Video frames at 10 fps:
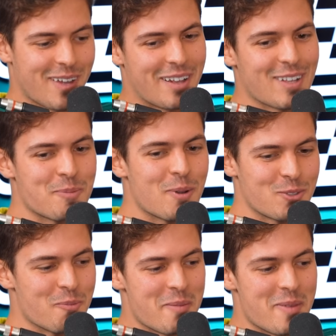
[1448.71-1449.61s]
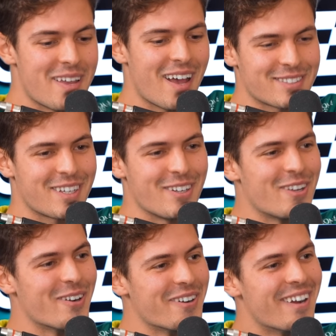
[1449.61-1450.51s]
that's shit. supposed to be me asking
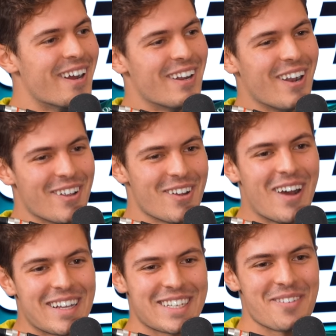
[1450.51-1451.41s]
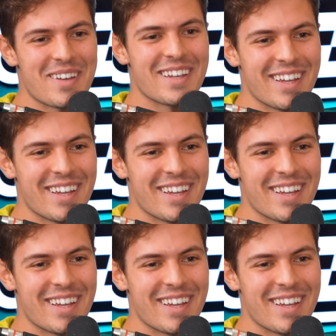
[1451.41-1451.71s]
you, not you asking me.